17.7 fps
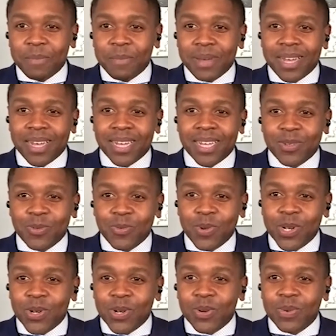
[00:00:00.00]
because
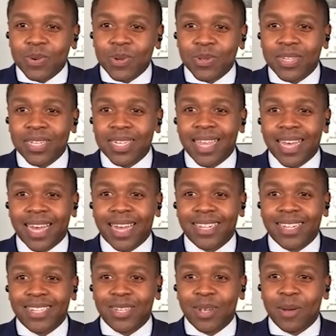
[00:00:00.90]
we'll see
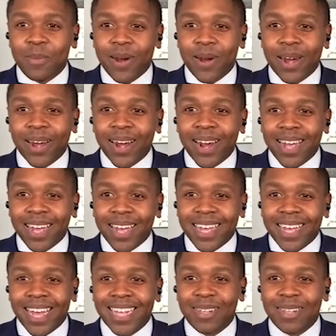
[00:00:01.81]
that somewhere
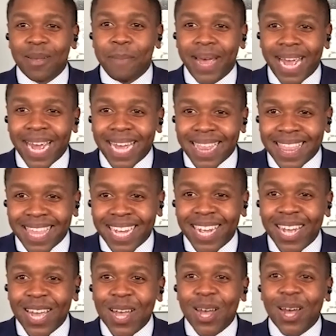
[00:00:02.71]
as a bad
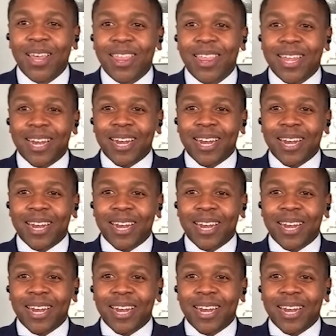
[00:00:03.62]
thing, other